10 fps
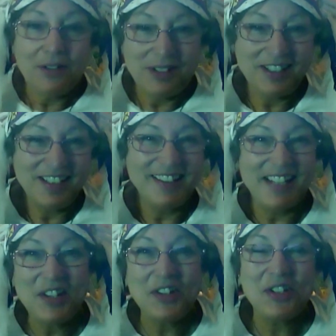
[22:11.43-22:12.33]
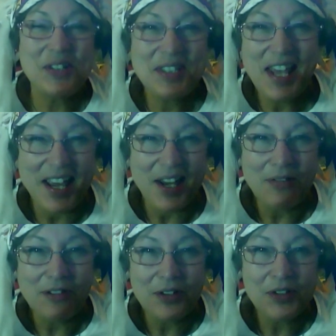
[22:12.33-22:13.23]
for the
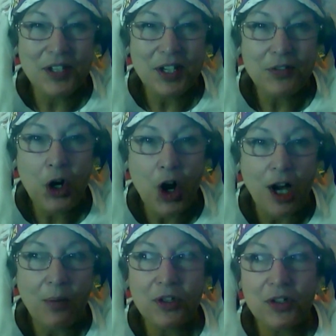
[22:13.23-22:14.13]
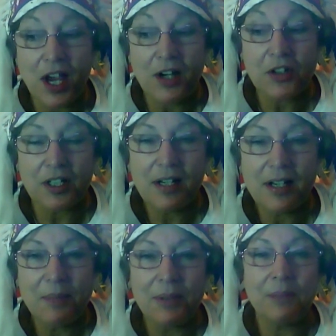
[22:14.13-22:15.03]
sake of talk, which is actually going to
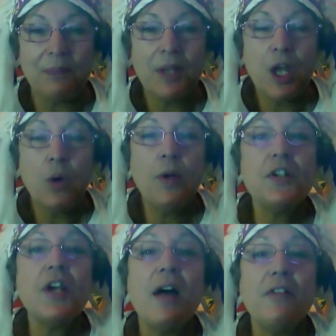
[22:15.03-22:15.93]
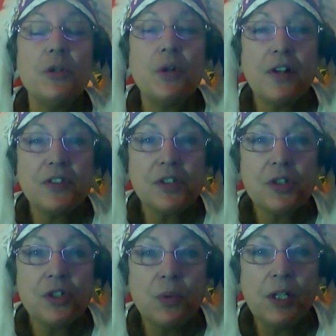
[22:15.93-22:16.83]
happen, we need to have a new constitution. We
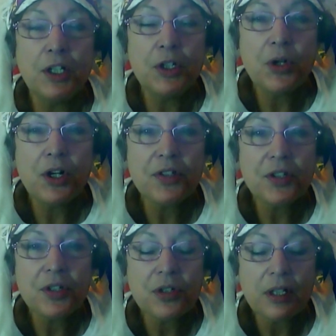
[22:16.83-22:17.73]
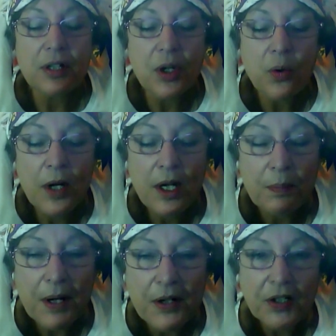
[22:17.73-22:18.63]
need a new constitution. And so we could
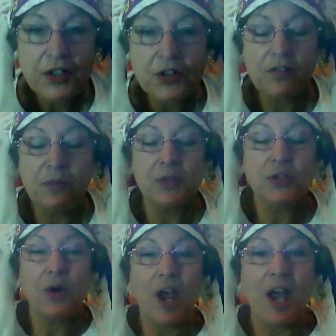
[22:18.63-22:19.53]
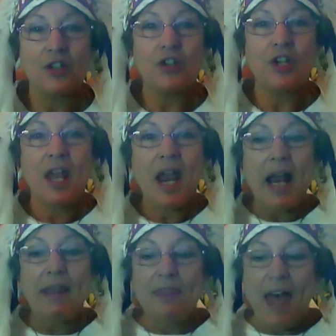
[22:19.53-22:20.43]
basically start from scratch. And
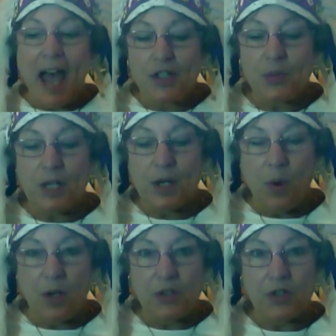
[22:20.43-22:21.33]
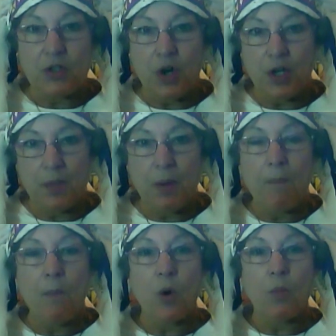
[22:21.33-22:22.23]
that's what I want to start talking about more and
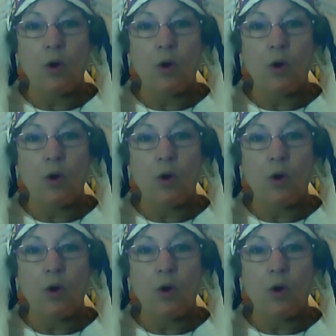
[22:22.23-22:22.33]
more and more.